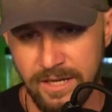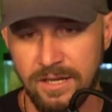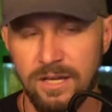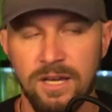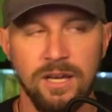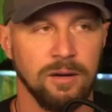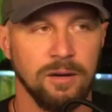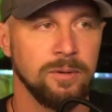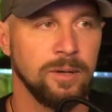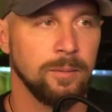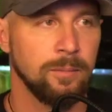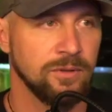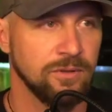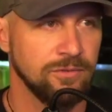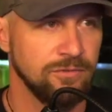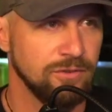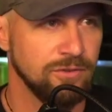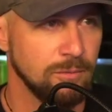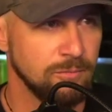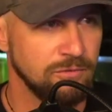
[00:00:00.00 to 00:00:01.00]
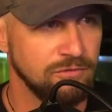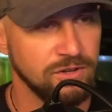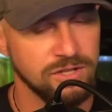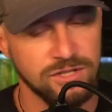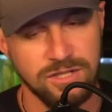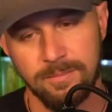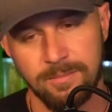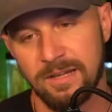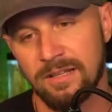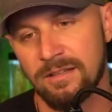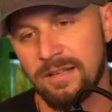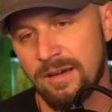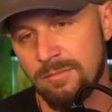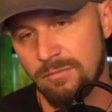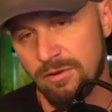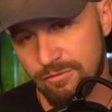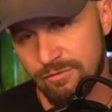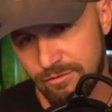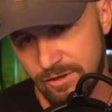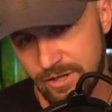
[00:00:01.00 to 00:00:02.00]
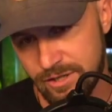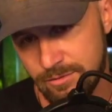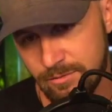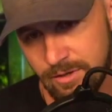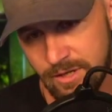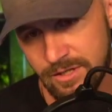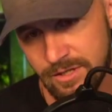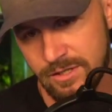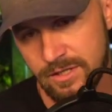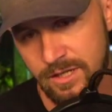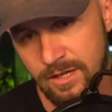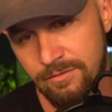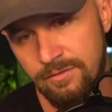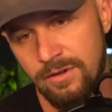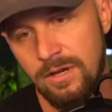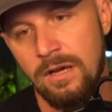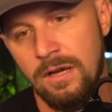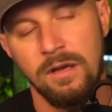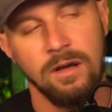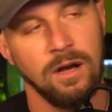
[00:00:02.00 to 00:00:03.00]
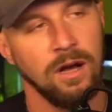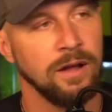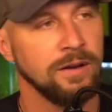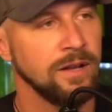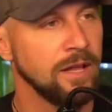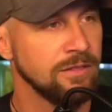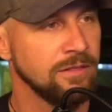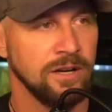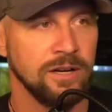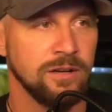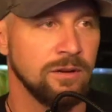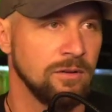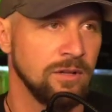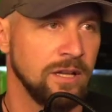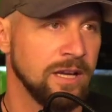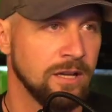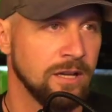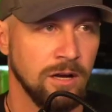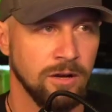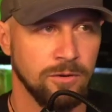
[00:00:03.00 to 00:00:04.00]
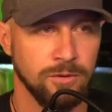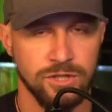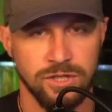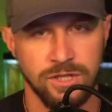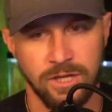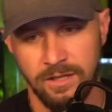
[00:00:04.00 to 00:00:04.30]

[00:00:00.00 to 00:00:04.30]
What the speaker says: We'll be able to film fish. It's going to be a lot more freshwater stuff. Not that I don't like Aquashella.